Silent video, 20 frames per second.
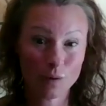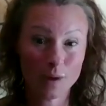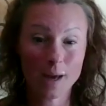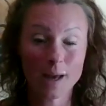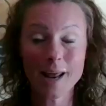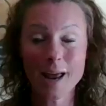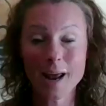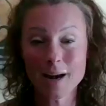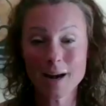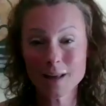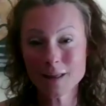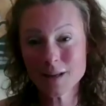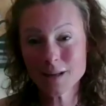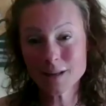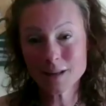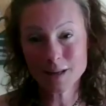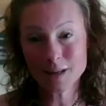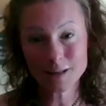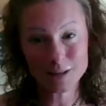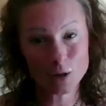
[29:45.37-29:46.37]
And
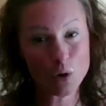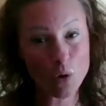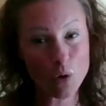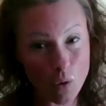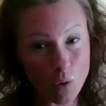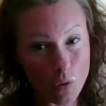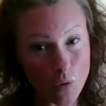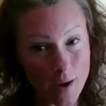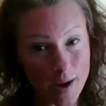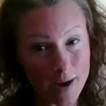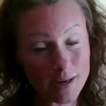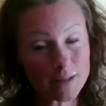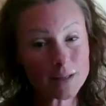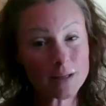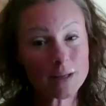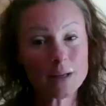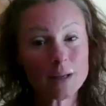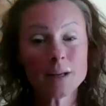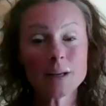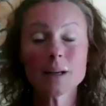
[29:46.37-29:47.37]
anything that is not that
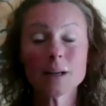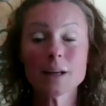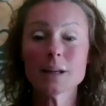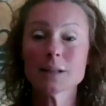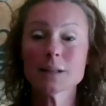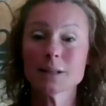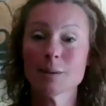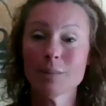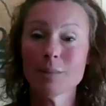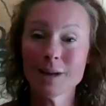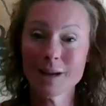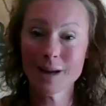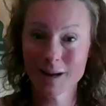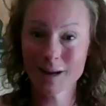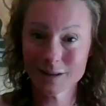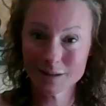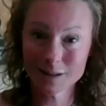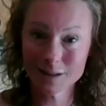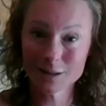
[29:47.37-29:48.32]
is the BS,